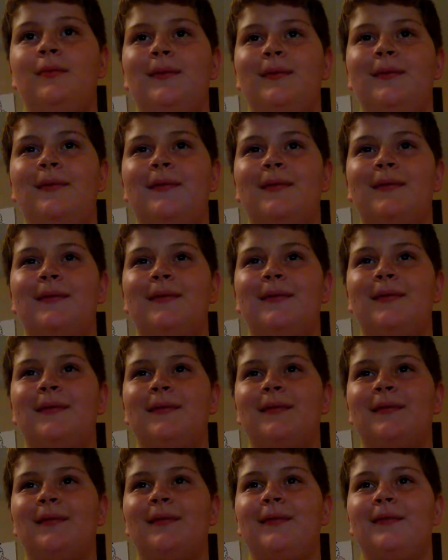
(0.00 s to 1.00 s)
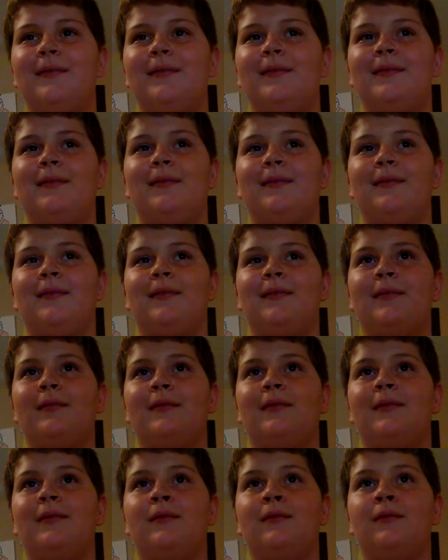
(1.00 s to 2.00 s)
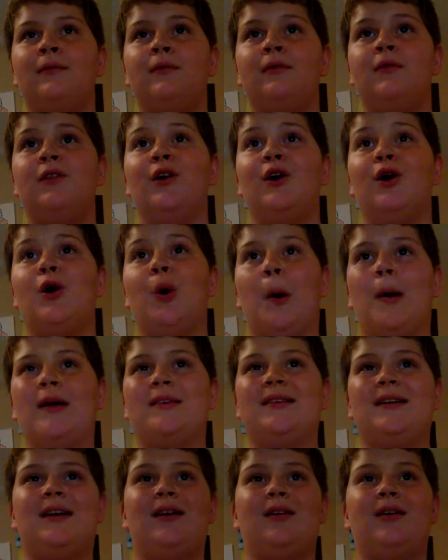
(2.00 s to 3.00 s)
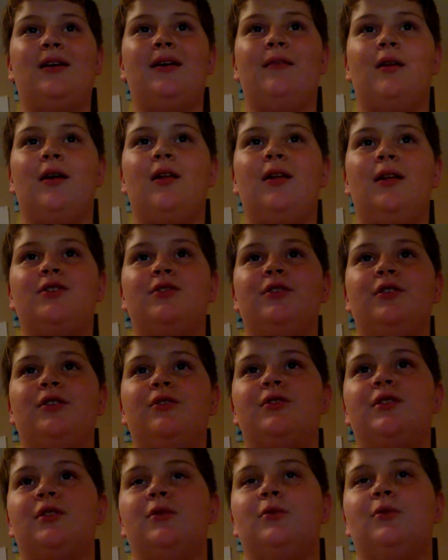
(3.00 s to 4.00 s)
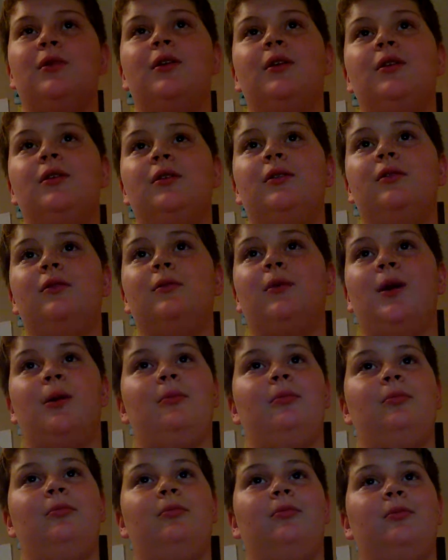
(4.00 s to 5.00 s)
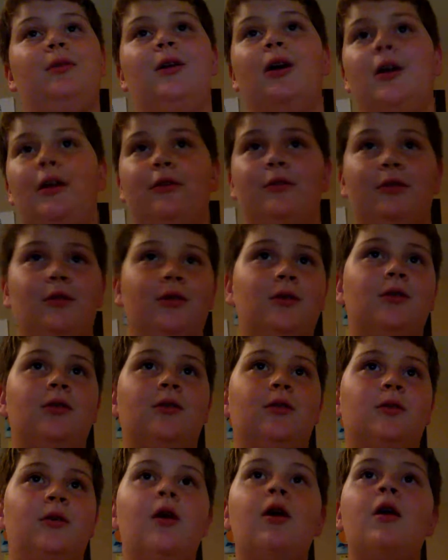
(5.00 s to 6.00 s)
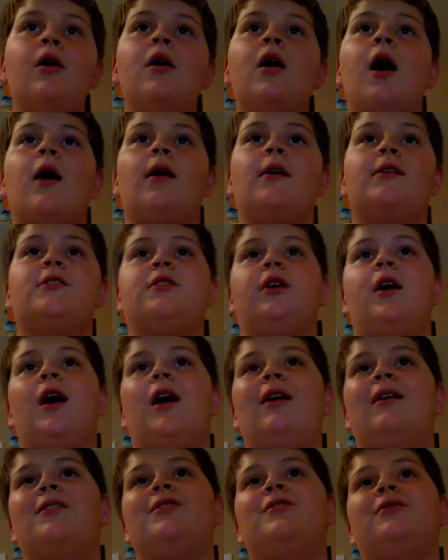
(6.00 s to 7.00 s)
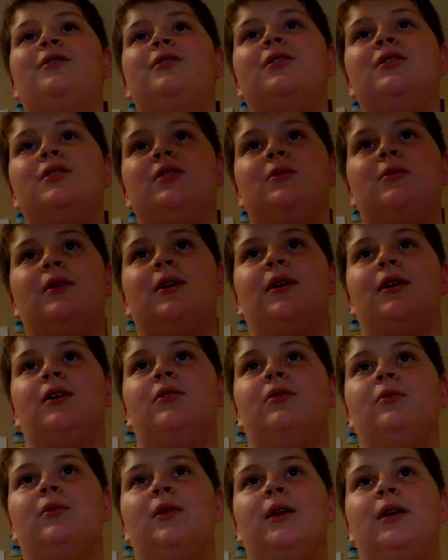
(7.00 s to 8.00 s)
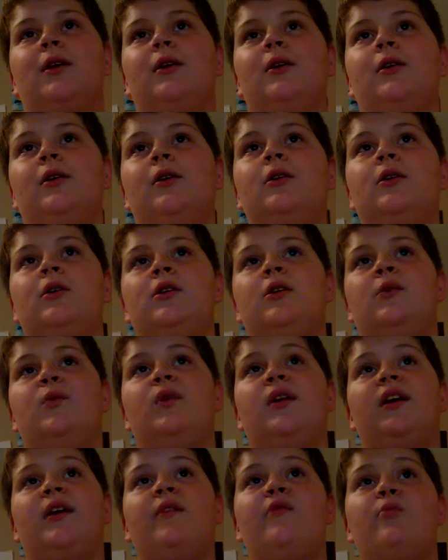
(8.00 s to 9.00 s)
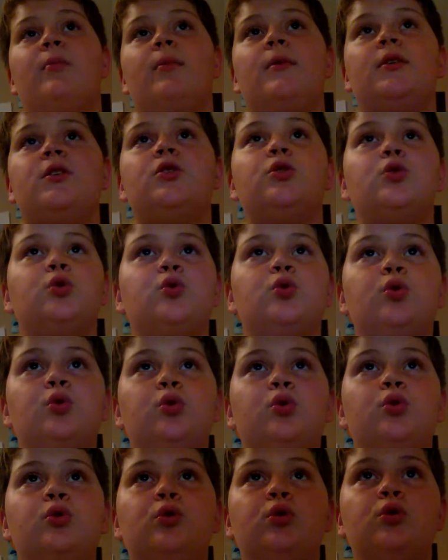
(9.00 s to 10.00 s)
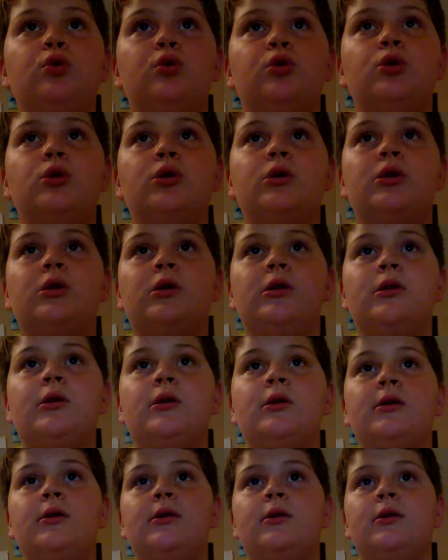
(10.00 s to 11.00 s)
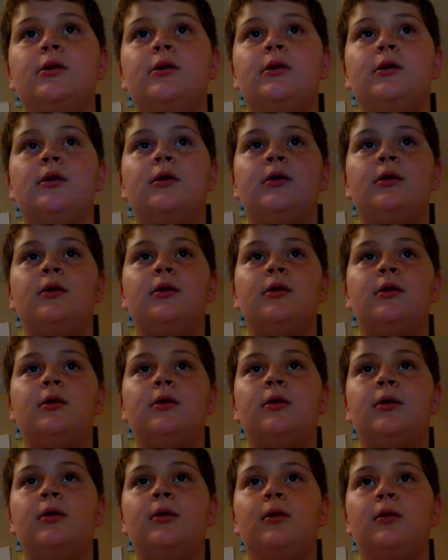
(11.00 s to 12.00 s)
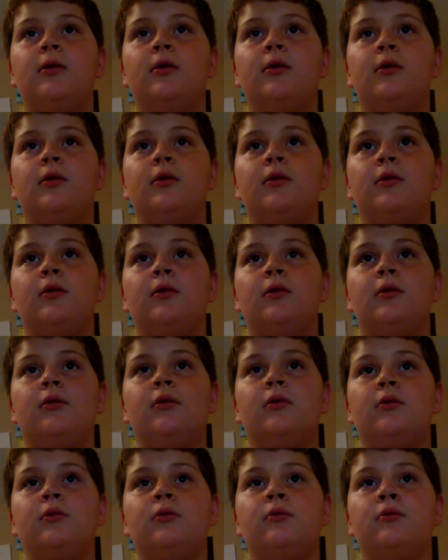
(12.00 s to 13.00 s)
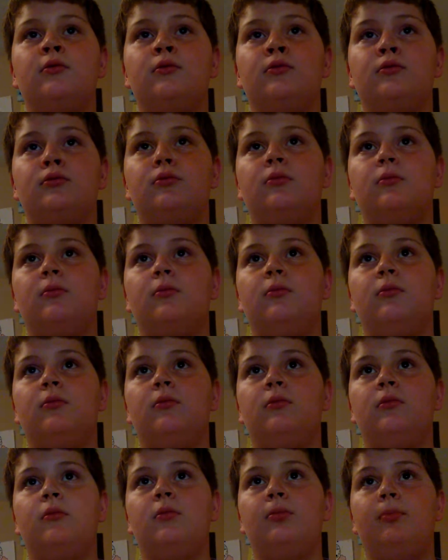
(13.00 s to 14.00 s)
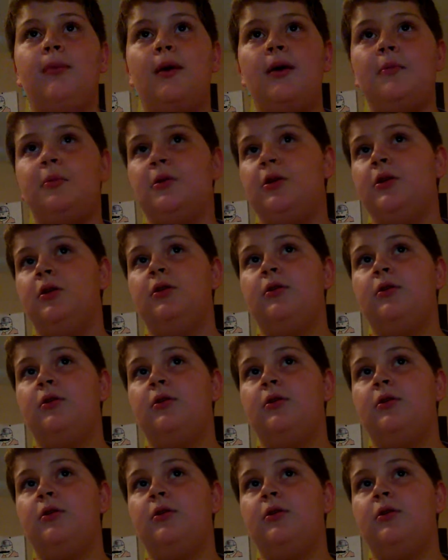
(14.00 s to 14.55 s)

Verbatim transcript: You have to share what you said. No, I said I'll give. I'll let you use it when when I'll, use, I'll let you. I'll let you use it when I when I when I give you permission to. So I said when you're done with it, I need. I want to use it. Maybe.